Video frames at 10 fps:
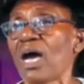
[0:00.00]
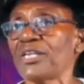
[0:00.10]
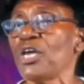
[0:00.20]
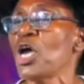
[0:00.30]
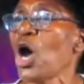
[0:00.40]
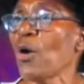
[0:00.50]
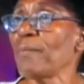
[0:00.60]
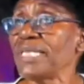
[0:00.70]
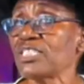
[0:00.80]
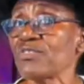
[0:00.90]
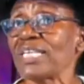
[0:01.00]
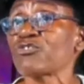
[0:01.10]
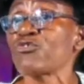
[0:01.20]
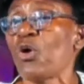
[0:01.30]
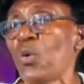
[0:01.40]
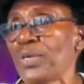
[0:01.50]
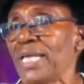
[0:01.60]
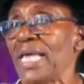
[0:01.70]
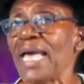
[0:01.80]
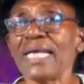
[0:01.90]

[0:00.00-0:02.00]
God, our ministry has grown,